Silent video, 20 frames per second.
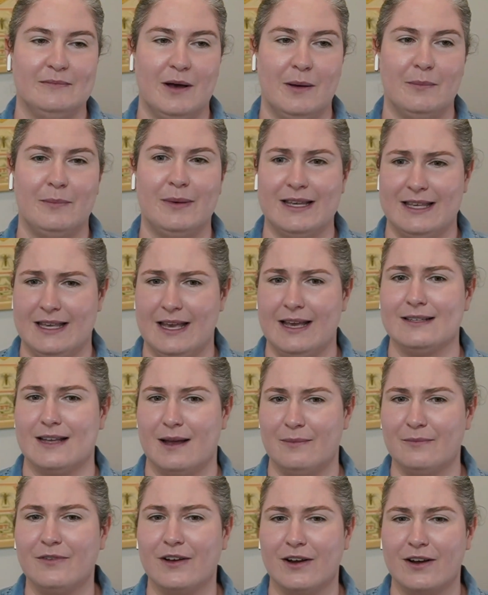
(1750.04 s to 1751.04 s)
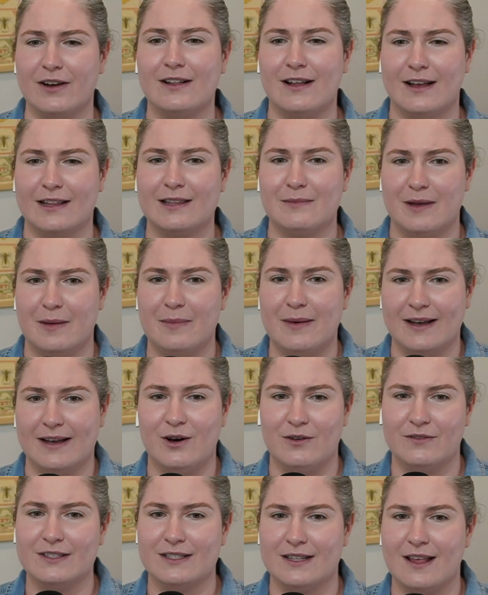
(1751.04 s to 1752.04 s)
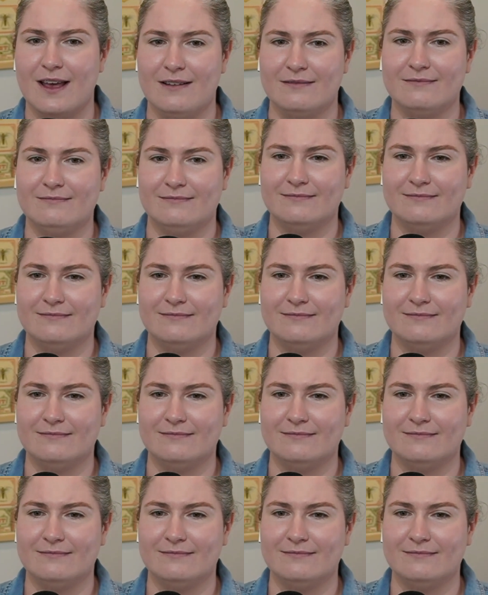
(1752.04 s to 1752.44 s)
But yes, I'm very glad that my bank offers that.